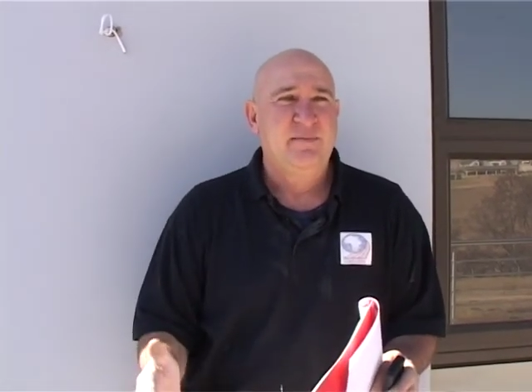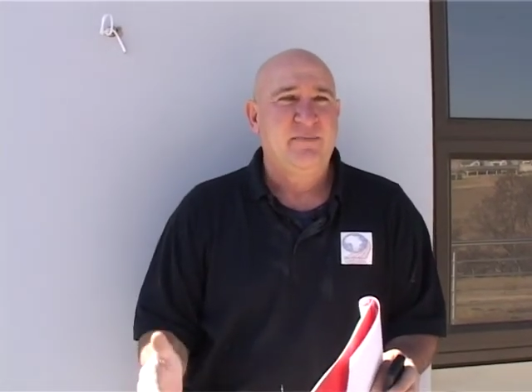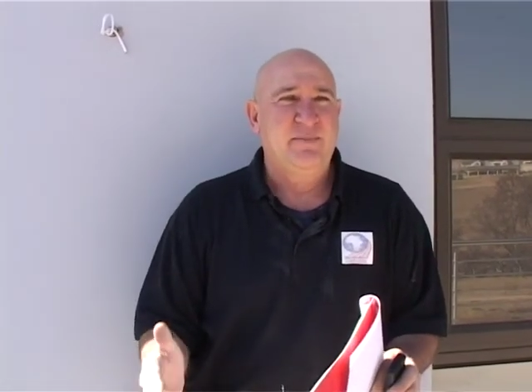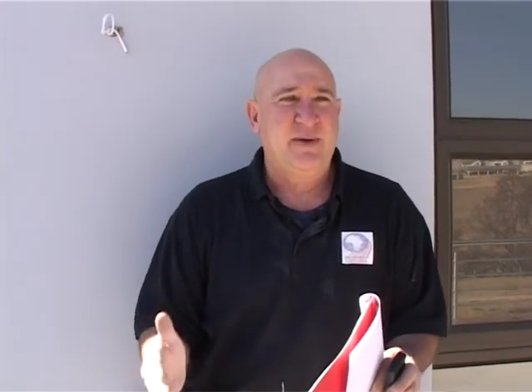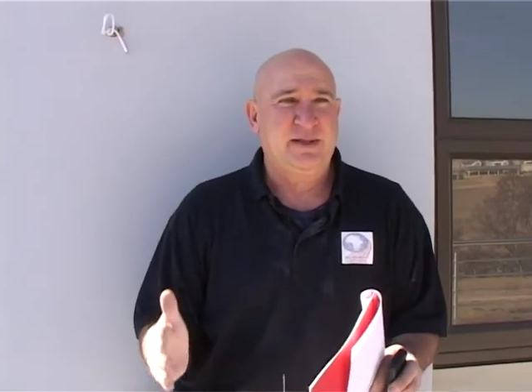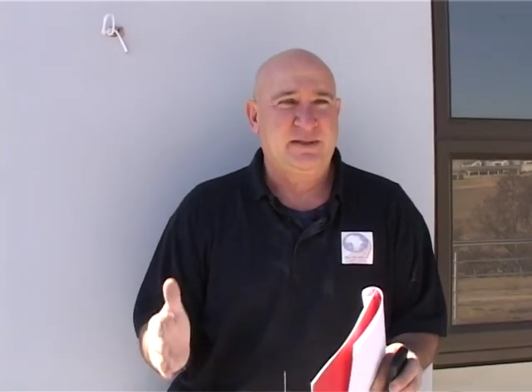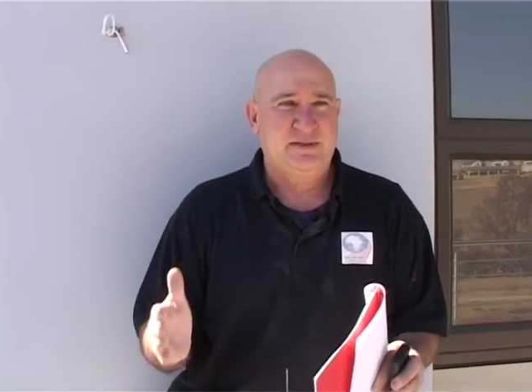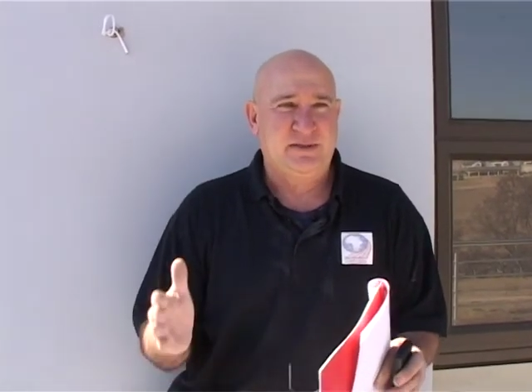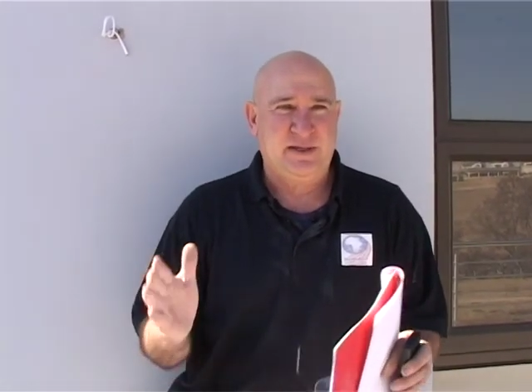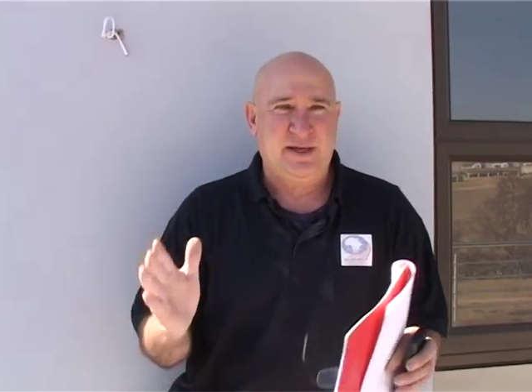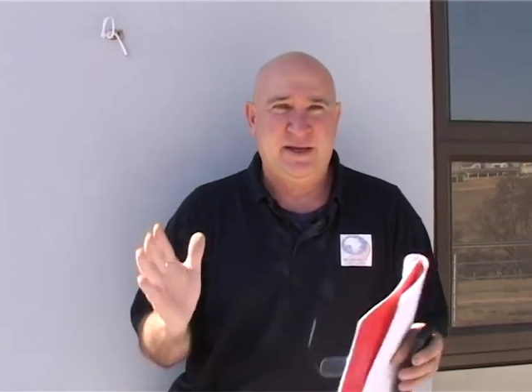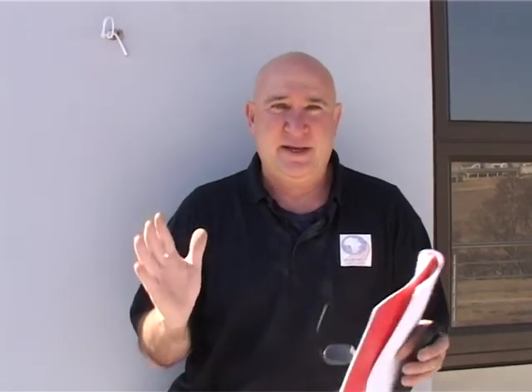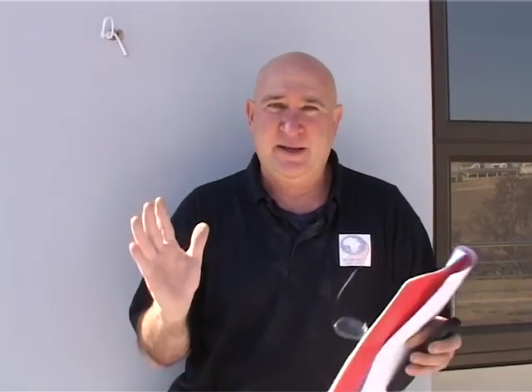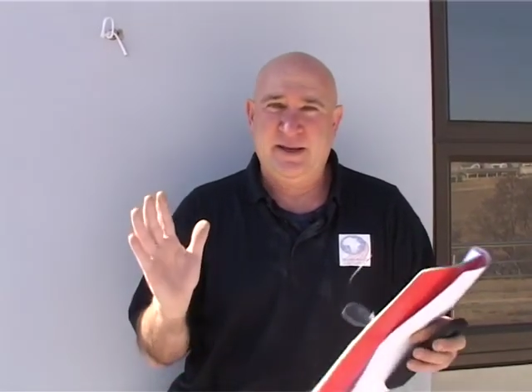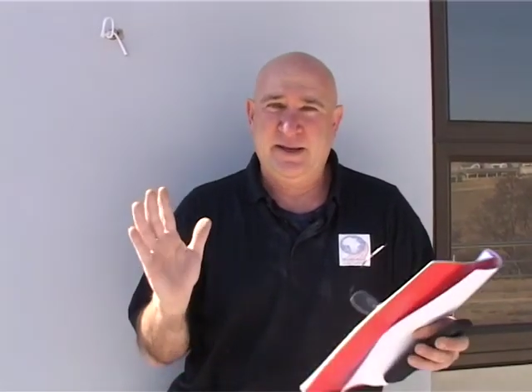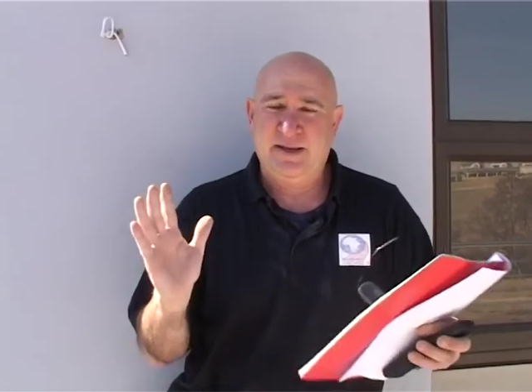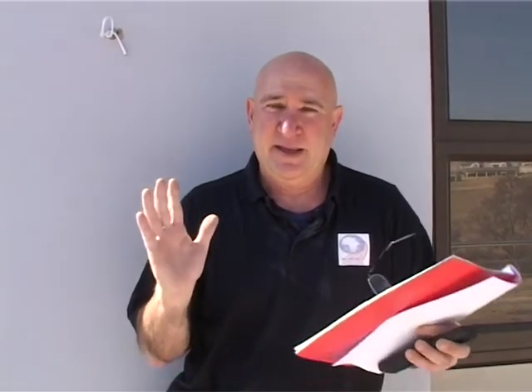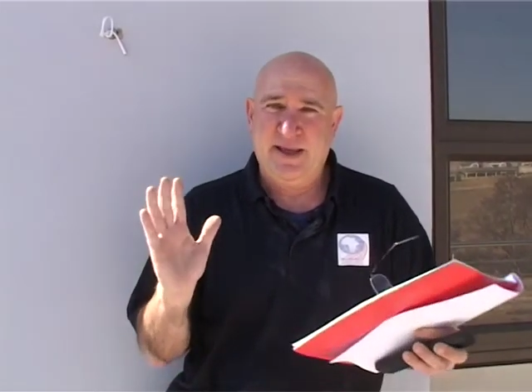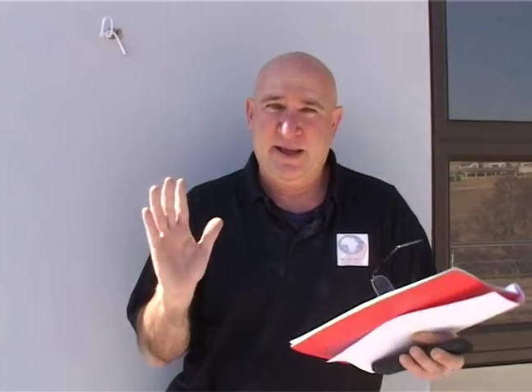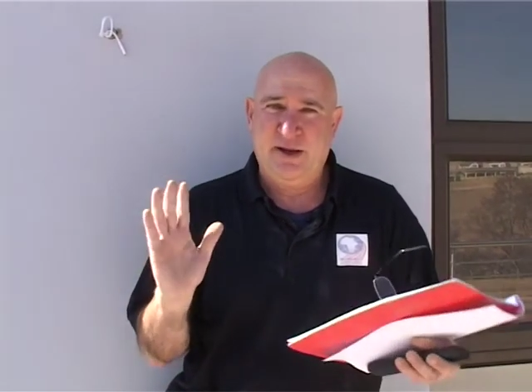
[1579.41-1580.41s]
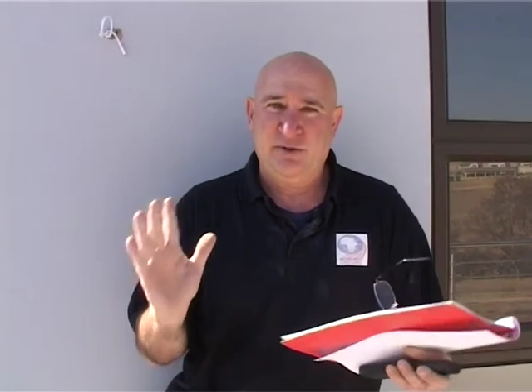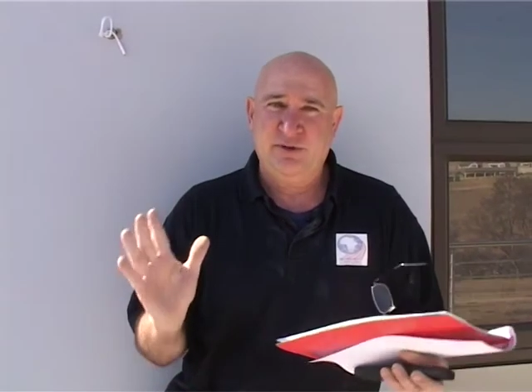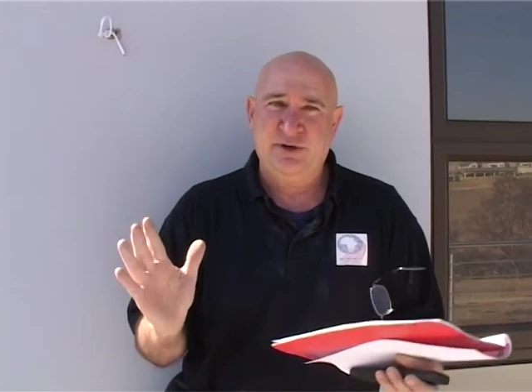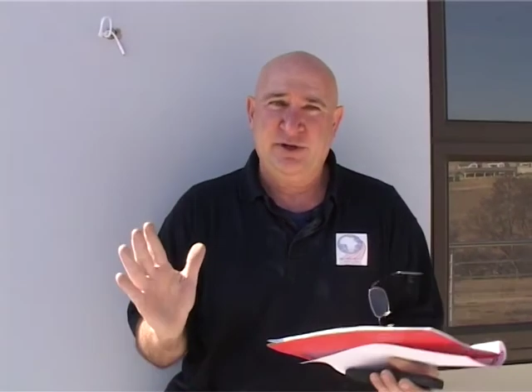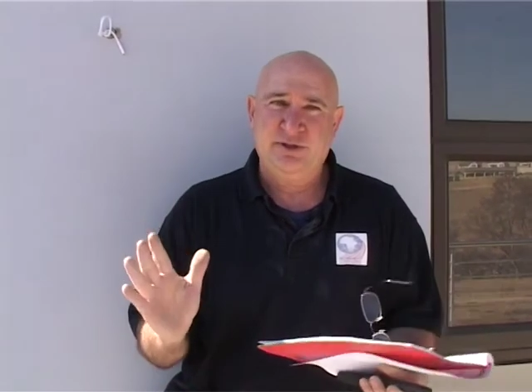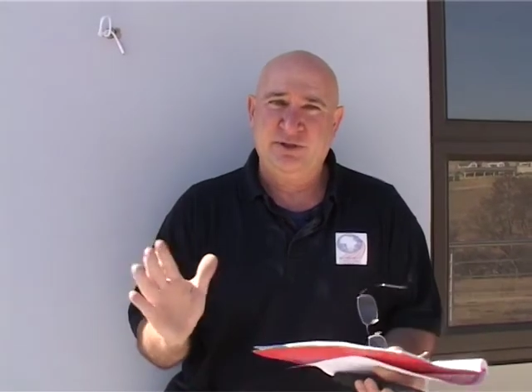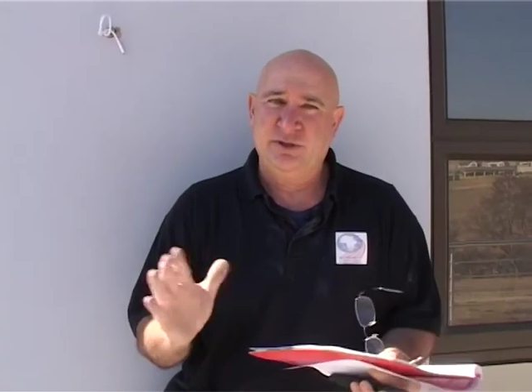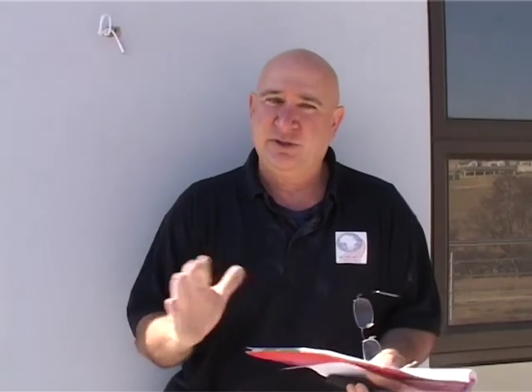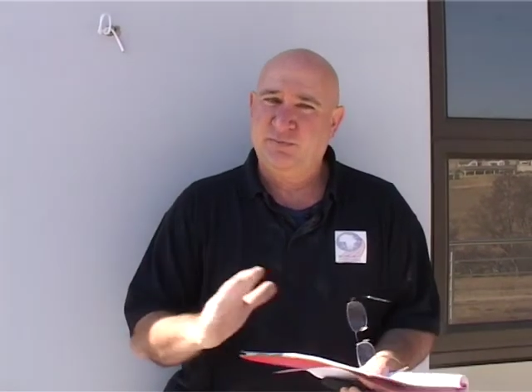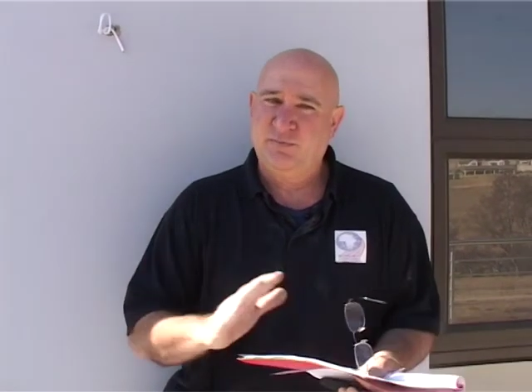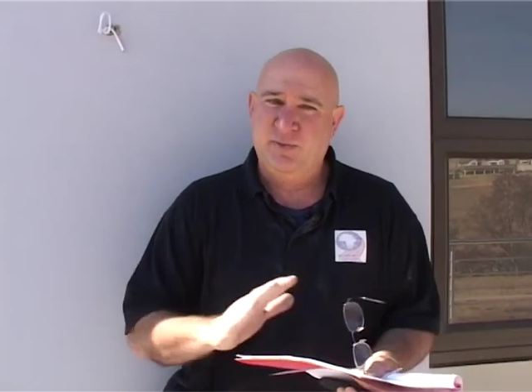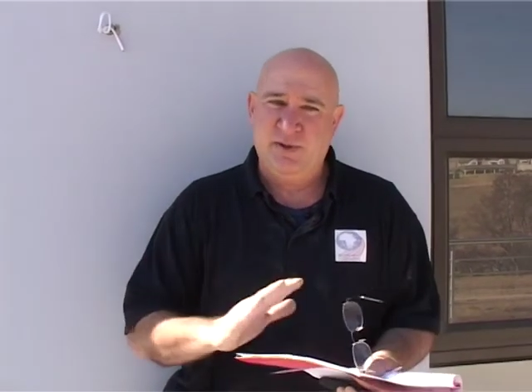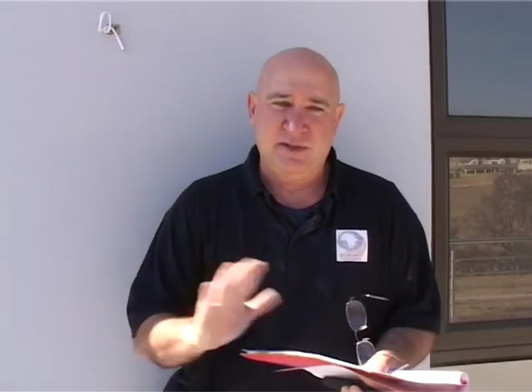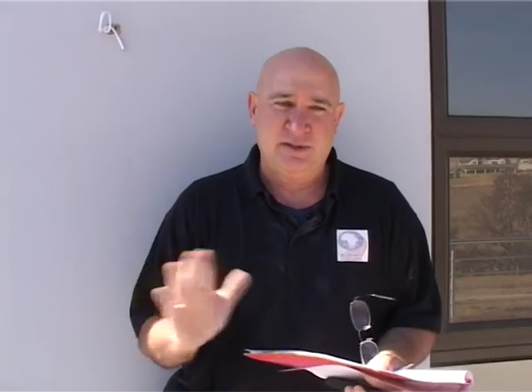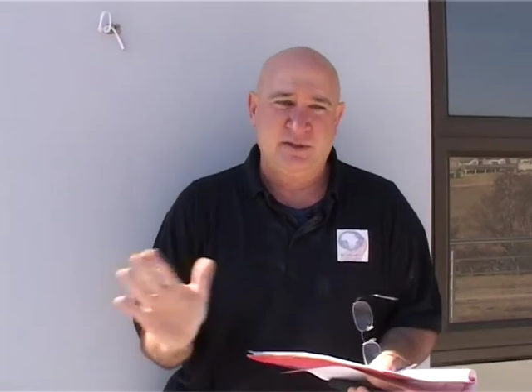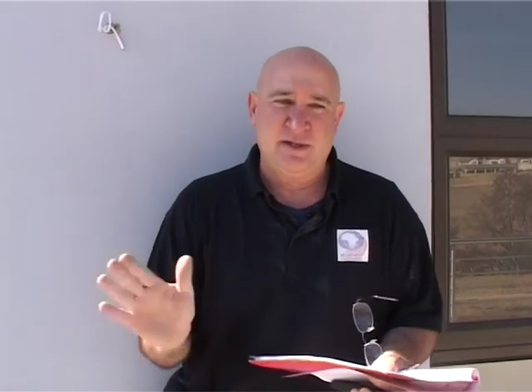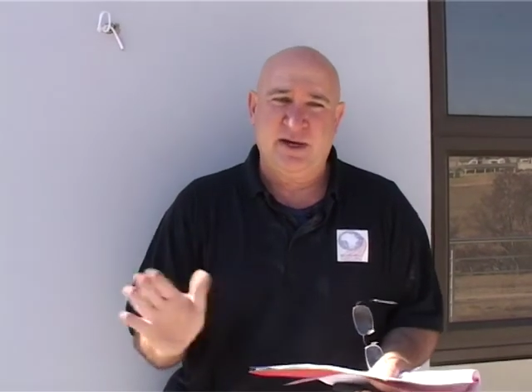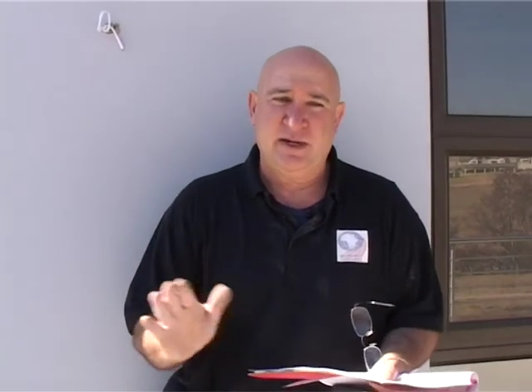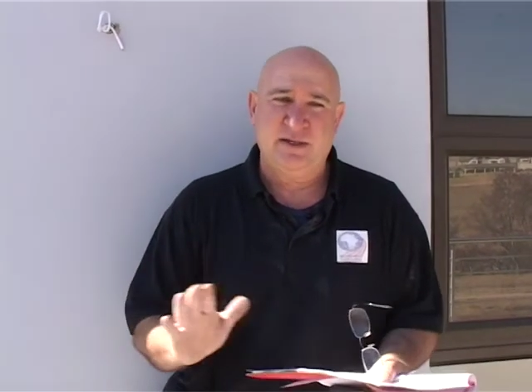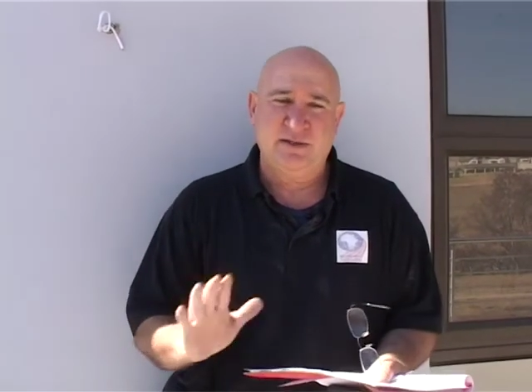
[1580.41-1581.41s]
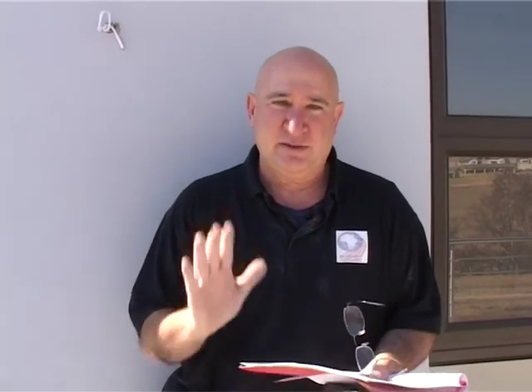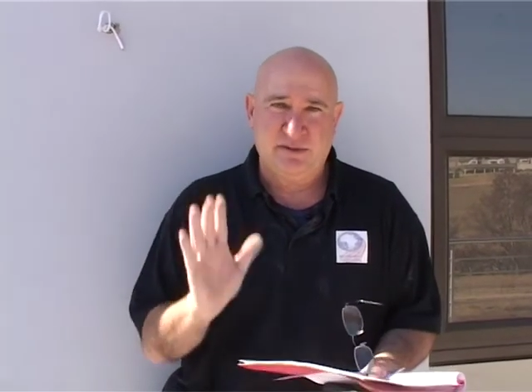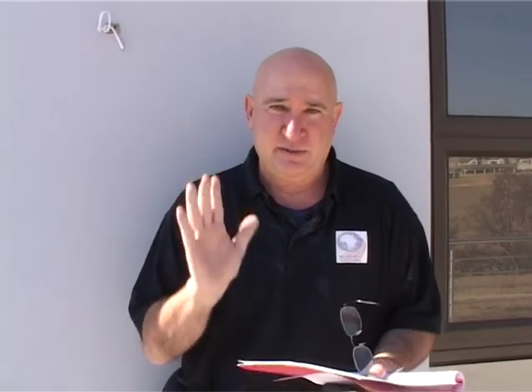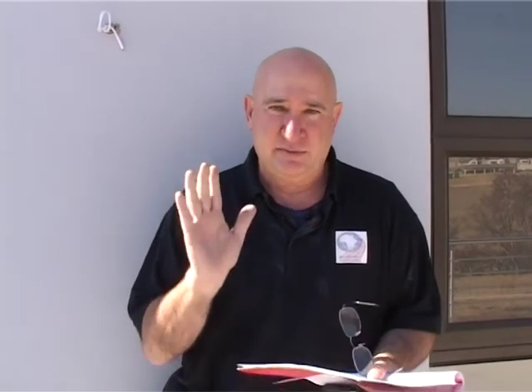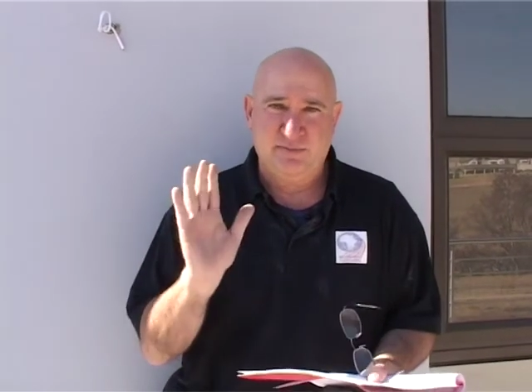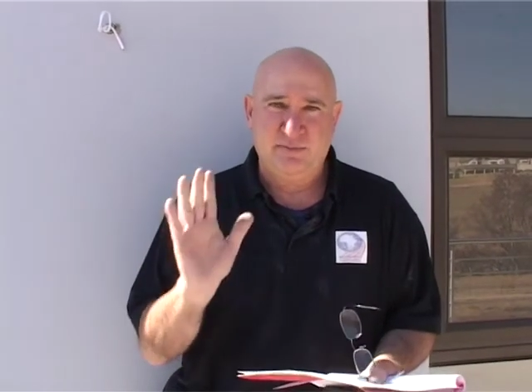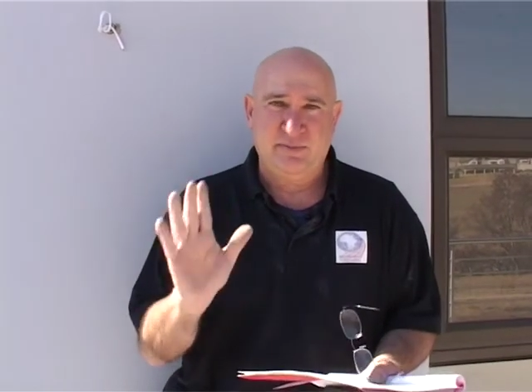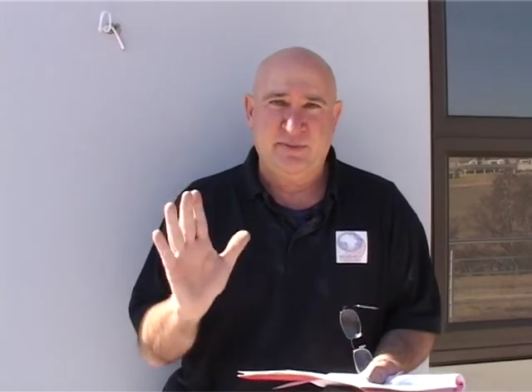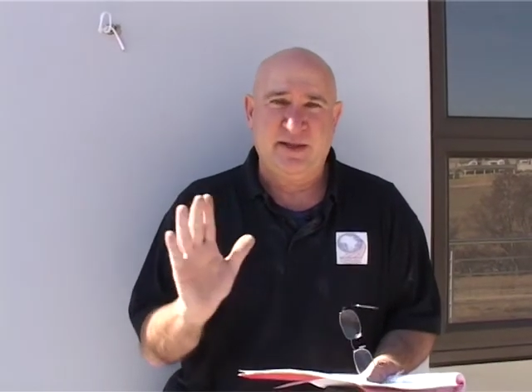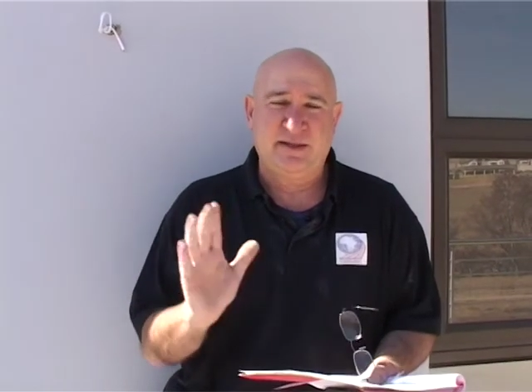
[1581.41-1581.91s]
But air conditioners, please guys,